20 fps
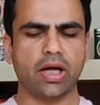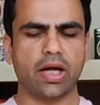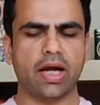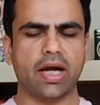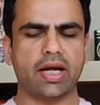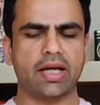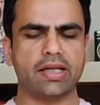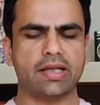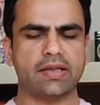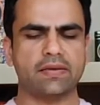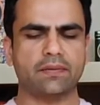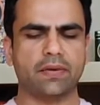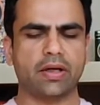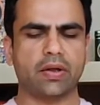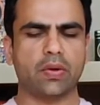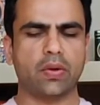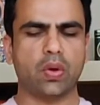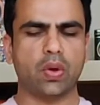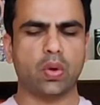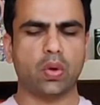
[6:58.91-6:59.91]
eyes when
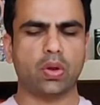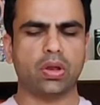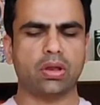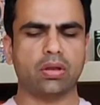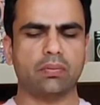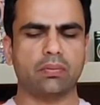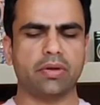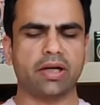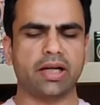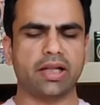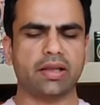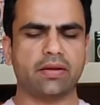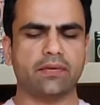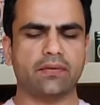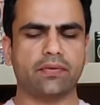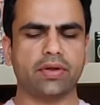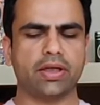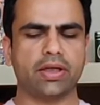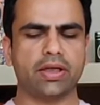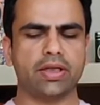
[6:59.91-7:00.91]
you hold the breath.
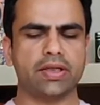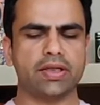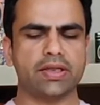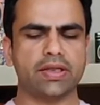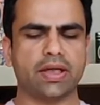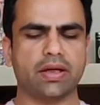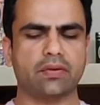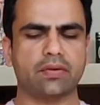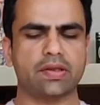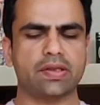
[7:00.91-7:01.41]
Witness how the